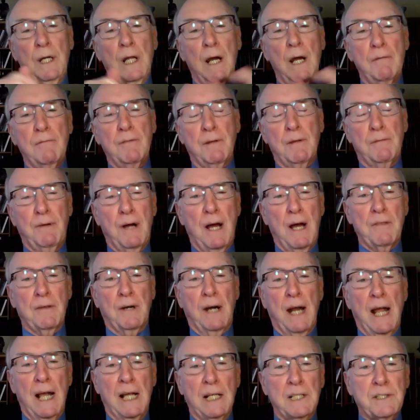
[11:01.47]
love the
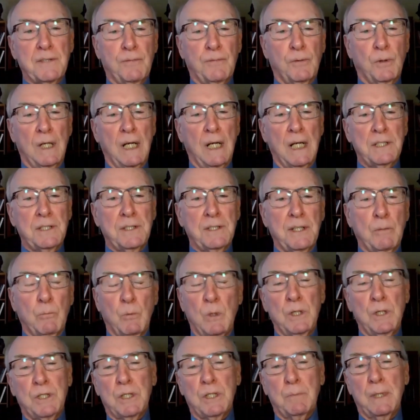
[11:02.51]
Father has for us, that
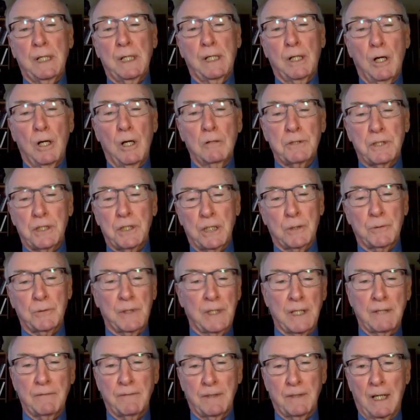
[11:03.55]
we should be called
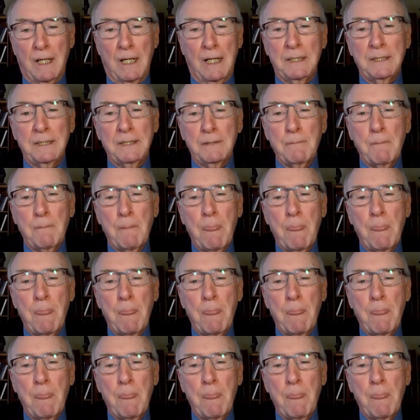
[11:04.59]
children of God.